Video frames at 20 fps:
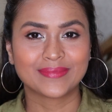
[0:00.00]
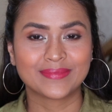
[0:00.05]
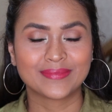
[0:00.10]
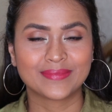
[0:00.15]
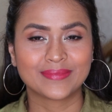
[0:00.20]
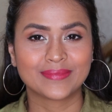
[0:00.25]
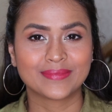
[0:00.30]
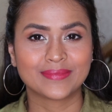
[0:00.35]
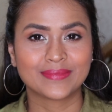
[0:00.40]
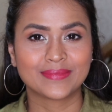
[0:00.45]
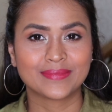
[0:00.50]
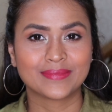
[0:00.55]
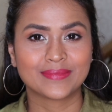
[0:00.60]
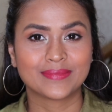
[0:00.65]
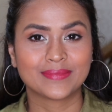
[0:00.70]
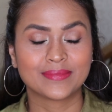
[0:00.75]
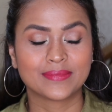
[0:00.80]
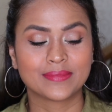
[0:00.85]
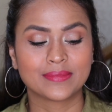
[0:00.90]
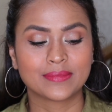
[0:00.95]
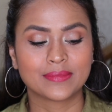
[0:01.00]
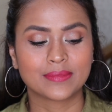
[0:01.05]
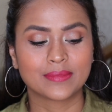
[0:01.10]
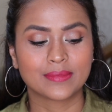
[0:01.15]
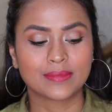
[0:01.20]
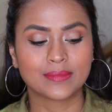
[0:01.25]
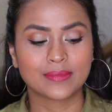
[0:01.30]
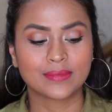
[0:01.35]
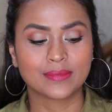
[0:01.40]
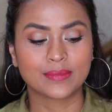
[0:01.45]
This looks more like
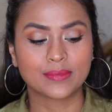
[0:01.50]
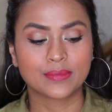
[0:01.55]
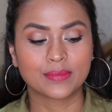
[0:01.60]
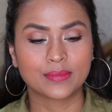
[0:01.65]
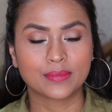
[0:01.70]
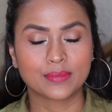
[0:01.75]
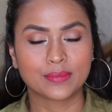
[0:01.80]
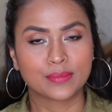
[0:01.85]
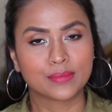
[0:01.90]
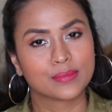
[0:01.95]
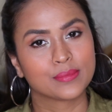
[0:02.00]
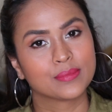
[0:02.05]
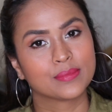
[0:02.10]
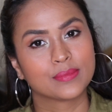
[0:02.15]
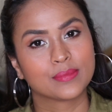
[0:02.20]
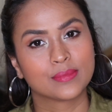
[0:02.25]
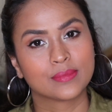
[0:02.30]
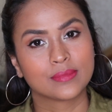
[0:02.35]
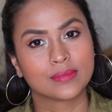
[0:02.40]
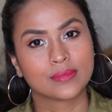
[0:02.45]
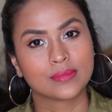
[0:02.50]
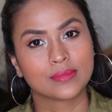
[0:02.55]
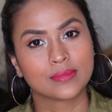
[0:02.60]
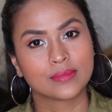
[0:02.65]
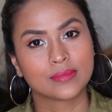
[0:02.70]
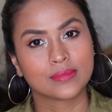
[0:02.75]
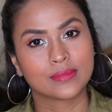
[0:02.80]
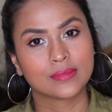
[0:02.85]
a berry toned pink.